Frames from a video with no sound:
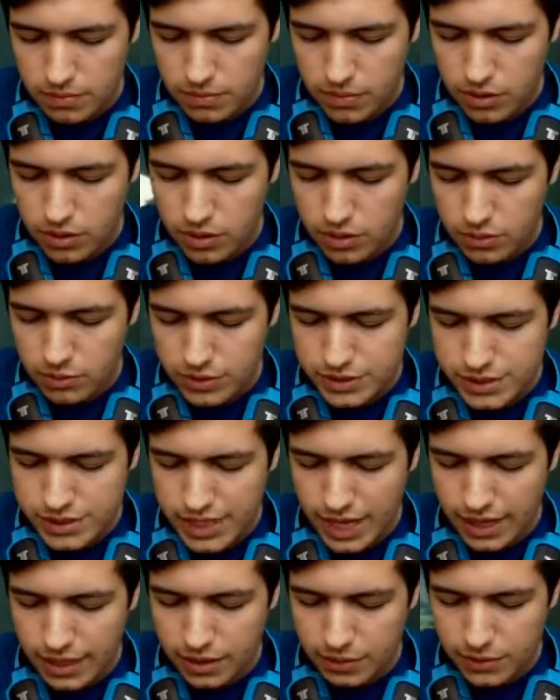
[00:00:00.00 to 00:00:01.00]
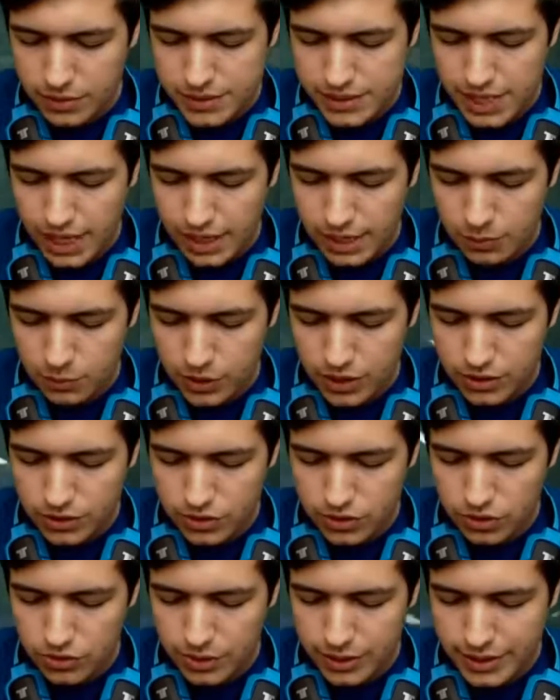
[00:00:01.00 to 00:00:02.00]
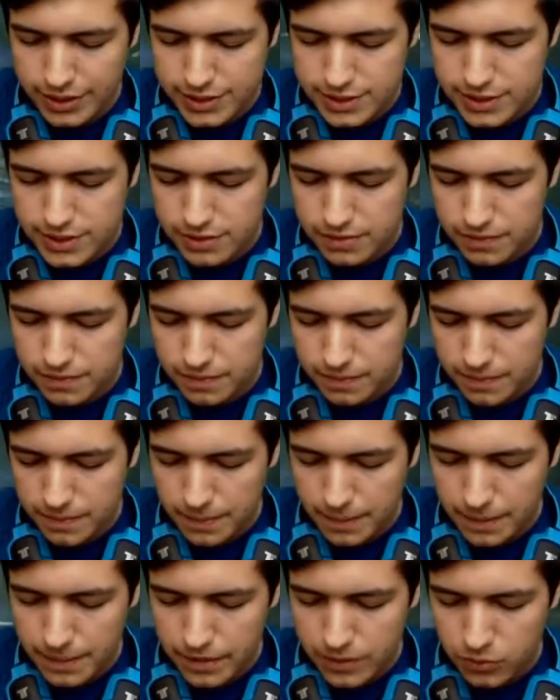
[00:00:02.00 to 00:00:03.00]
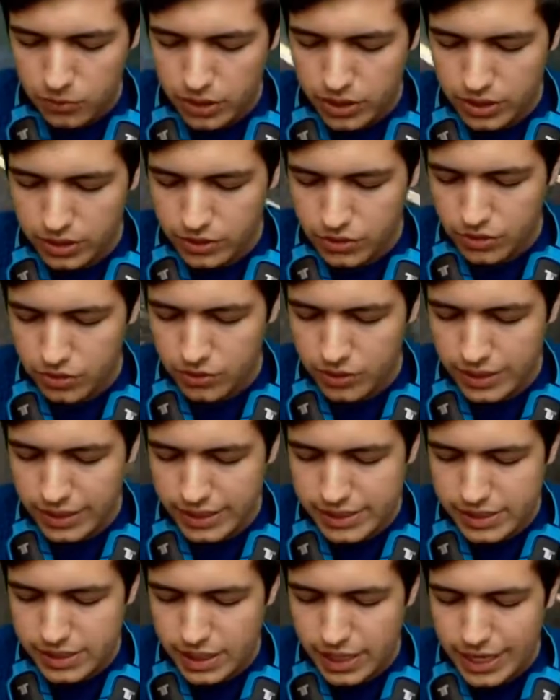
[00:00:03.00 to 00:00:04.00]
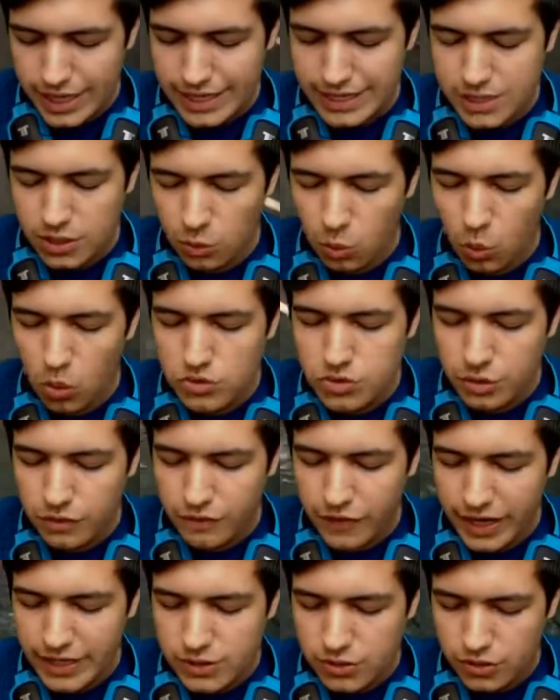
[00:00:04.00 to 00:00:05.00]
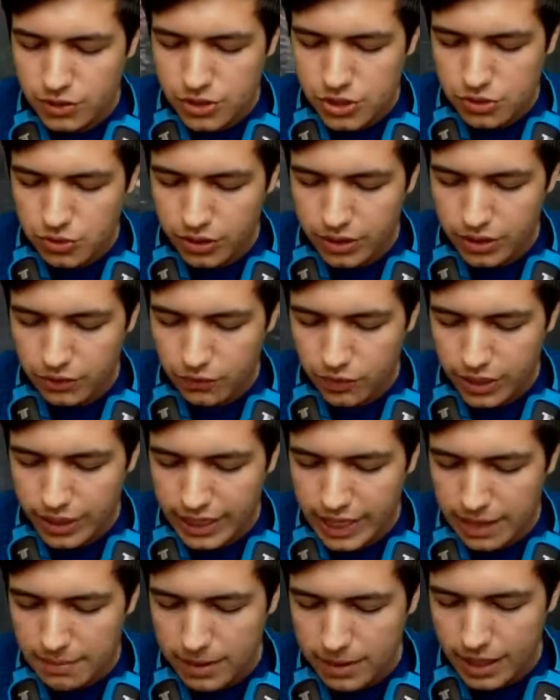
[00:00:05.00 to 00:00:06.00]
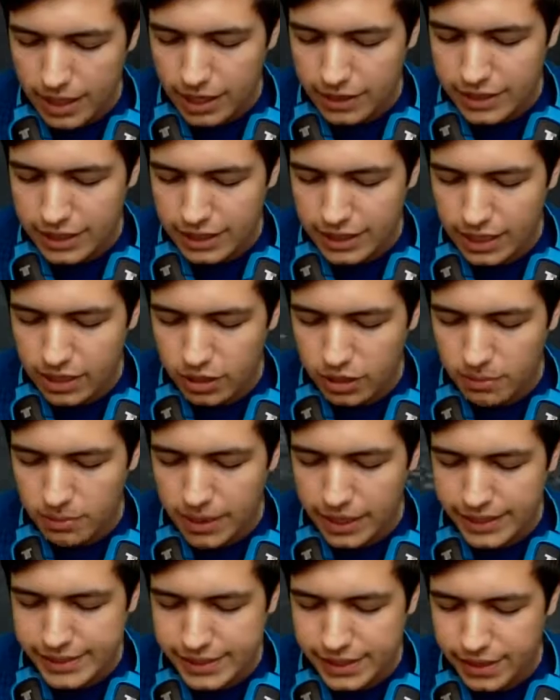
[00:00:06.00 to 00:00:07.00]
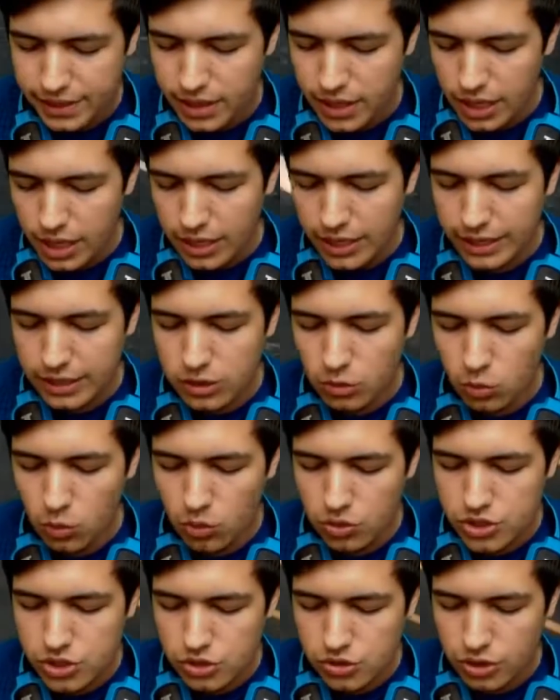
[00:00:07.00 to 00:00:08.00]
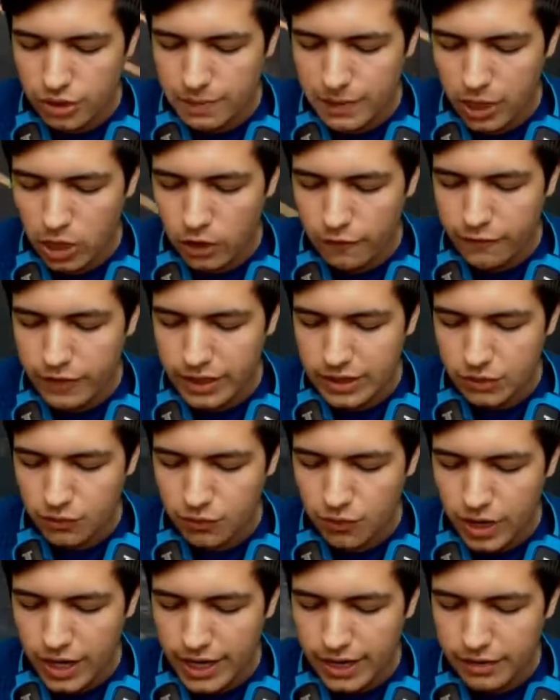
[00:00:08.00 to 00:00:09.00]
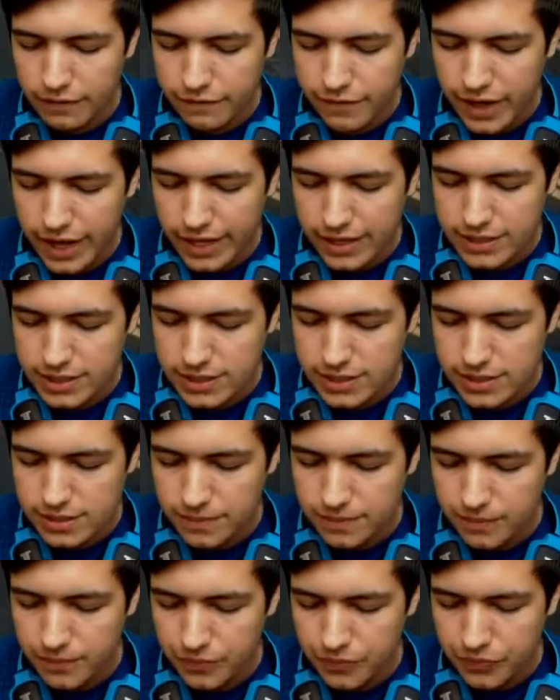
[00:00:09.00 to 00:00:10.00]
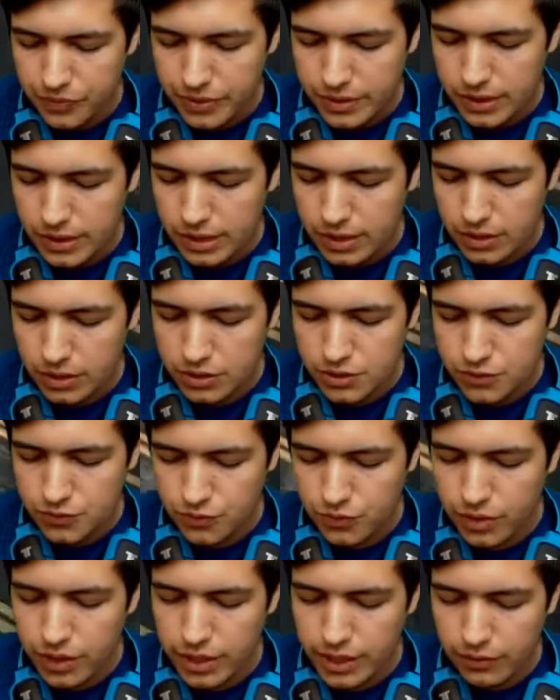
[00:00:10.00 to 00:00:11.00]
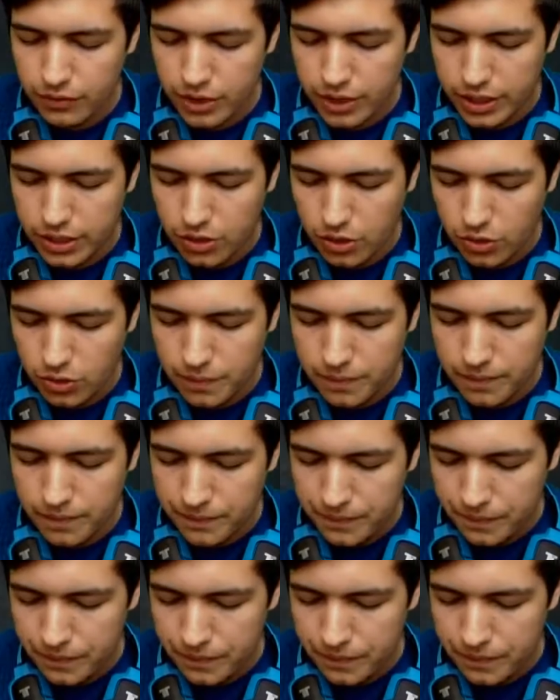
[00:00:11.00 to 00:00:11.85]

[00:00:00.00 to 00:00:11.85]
Come on, we're second. We can do this. We can do this. It's the water effects on the screen that really me. I think they look amazing. Like the water dripping off it, the rain effects. Looks really, really cool.